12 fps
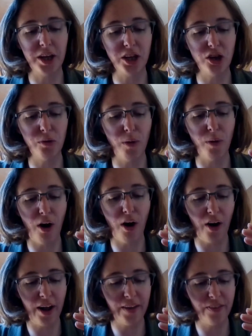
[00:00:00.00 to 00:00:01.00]
you
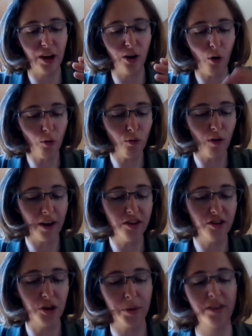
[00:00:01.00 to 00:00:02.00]
are in the long
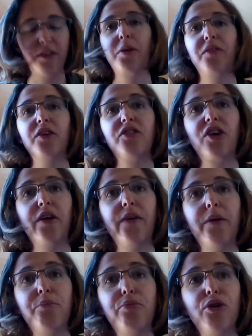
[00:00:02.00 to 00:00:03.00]
run doing something that's going to
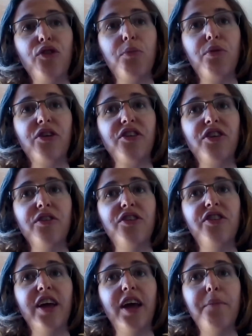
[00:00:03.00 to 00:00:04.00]
improve your
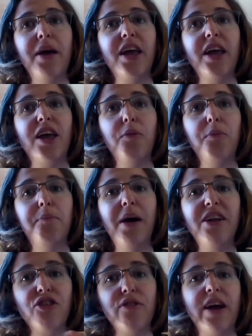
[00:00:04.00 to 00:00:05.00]
productivity and make you
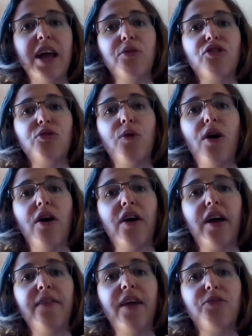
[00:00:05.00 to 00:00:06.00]
better able to work,
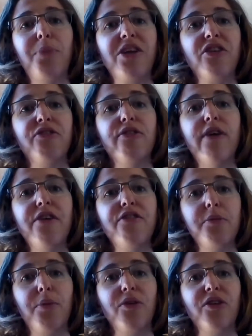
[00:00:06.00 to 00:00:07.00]
and that's better for
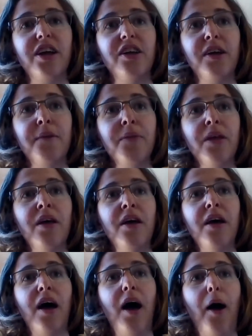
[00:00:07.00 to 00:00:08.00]
everybody.
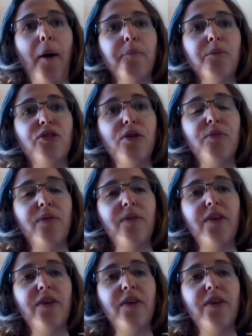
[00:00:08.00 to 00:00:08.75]
So